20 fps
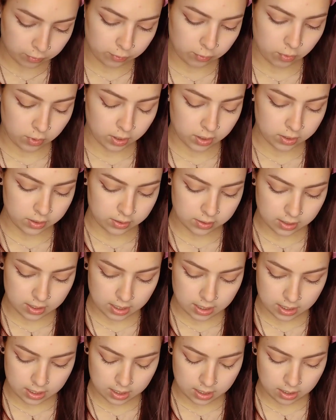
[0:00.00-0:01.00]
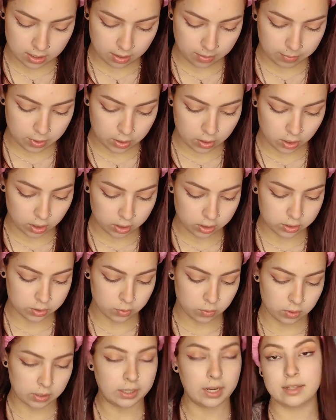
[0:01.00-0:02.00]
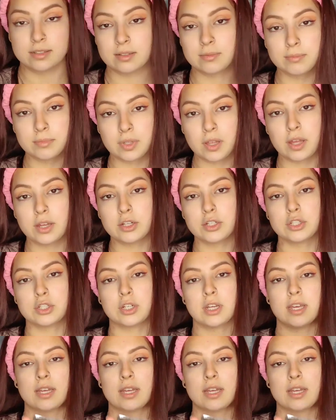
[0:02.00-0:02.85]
for the NARS Orgasm blush.